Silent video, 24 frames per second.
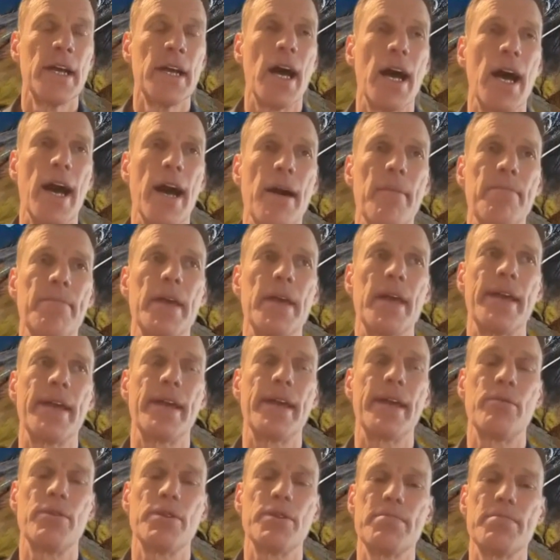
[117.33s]
And
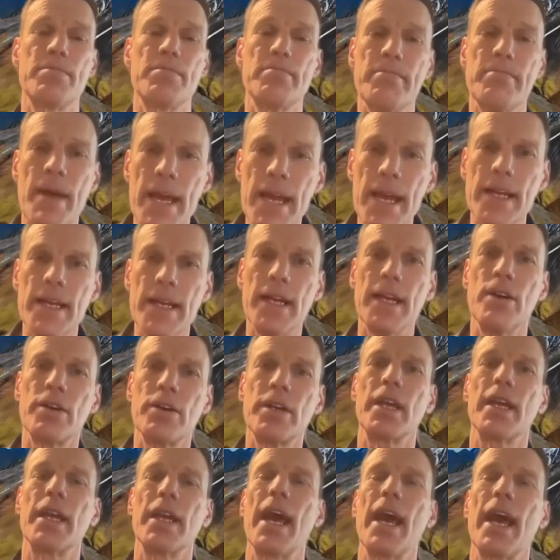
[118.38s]
I was mainly
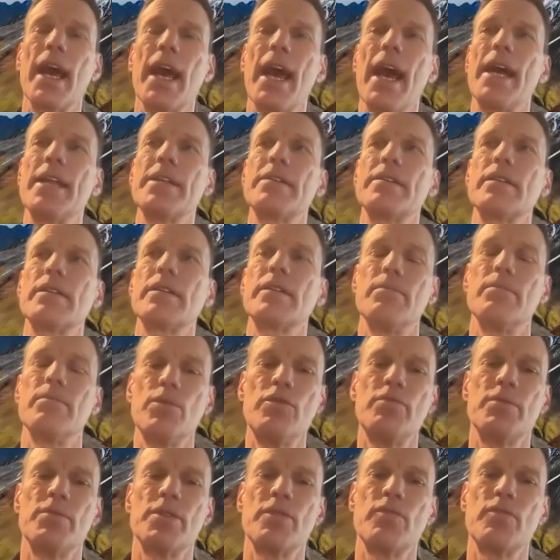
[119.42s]
looking at the
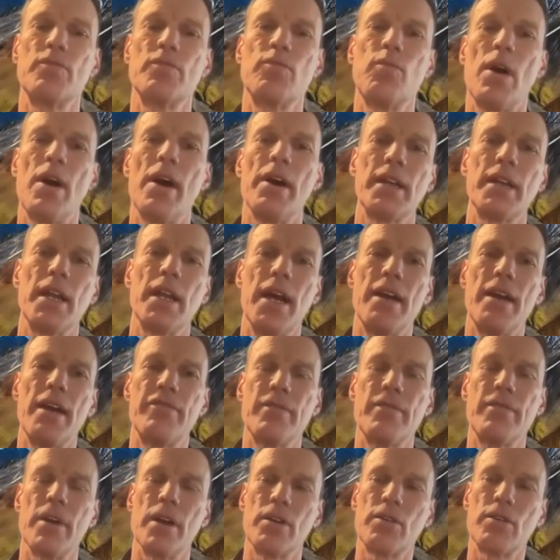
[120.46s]
movement of
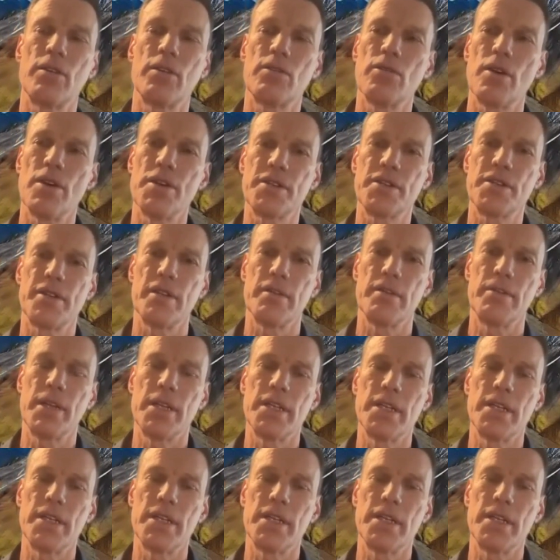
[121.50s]
wildlife across the